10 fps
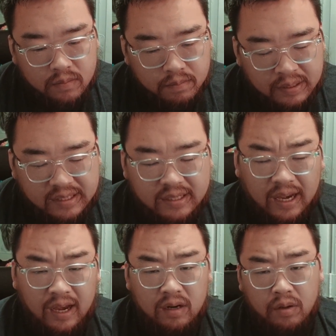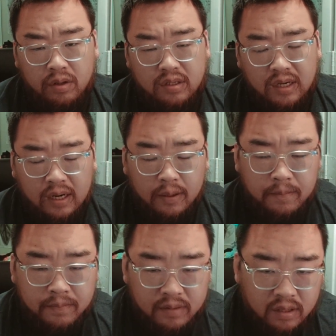be sad all the
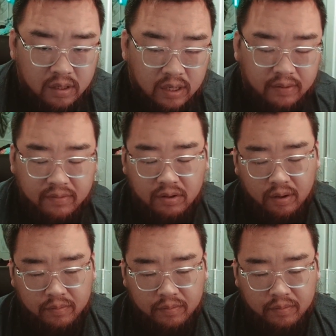time, even though